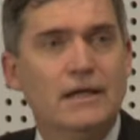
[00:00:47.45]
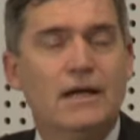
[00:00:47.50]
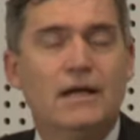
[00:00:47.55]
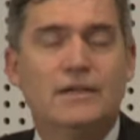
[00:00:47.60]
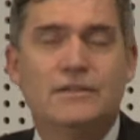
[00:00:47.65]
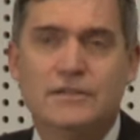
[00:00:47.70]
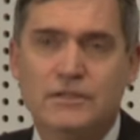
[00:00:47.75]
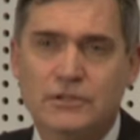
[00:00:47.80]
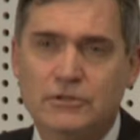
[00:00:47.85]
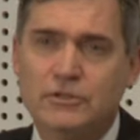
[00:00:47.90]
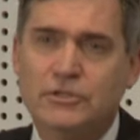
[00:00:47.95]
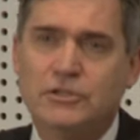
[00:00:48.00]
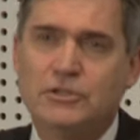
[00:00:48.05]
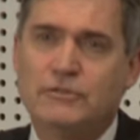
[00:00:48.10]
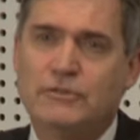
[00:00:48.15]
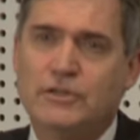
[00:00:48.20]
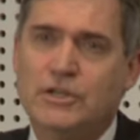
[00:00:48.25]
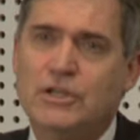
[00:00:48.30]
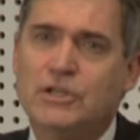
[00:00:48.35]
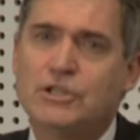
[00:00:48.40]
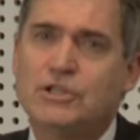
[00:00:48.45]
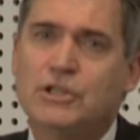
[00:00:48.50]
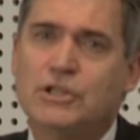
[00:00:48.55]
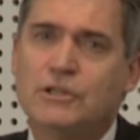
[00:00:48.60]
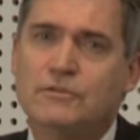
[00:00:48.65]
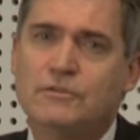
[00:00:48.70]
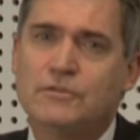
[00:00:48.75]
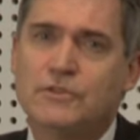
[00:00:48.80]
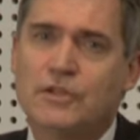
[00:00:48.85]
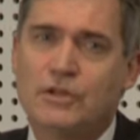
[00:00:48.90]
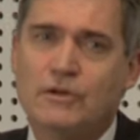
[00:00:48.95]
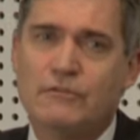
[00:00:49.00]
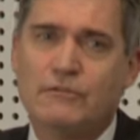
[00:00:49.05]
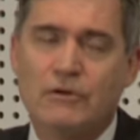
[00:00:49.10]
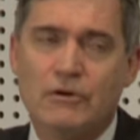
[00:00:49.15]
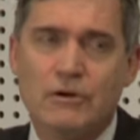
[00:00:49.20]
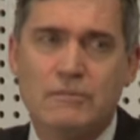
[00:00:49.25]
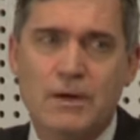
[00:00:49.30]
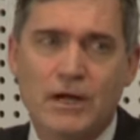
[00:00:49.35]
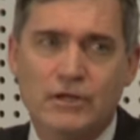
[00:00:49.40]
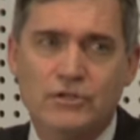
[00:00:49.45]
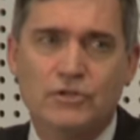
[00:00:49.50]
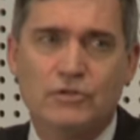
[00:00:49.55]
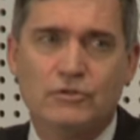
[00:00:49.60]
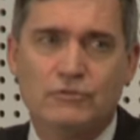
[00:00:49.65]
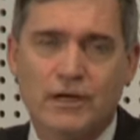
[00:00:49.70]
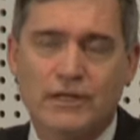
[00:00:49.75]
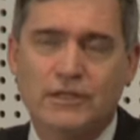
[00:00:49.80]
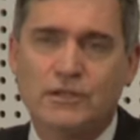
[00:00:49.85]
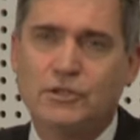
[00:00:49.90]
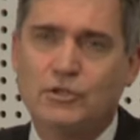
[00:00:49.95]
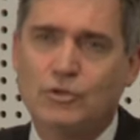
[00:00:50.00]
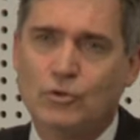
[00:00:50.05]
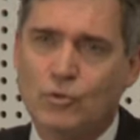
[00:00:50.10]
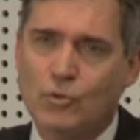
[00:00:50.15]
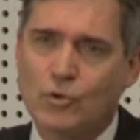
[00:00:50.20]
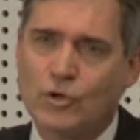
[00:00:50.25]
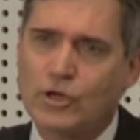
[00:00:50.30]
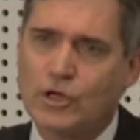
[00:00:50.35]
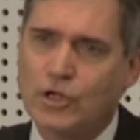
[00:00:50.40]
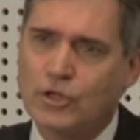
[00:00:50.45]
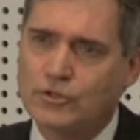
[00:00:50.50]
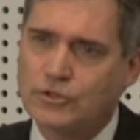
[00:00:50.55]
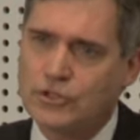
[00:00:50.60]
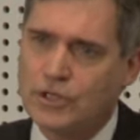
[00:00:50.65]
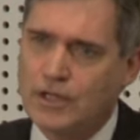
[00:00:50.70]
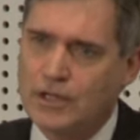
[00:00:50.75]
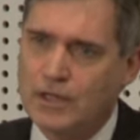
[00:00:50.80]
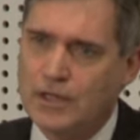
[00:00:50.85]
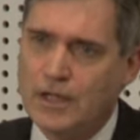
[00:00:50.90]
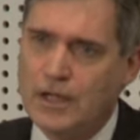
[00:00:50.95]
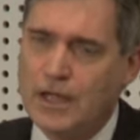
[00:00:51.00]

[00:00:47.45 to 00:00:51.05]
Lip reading: a series of initiatives that are very much directed to horticulture.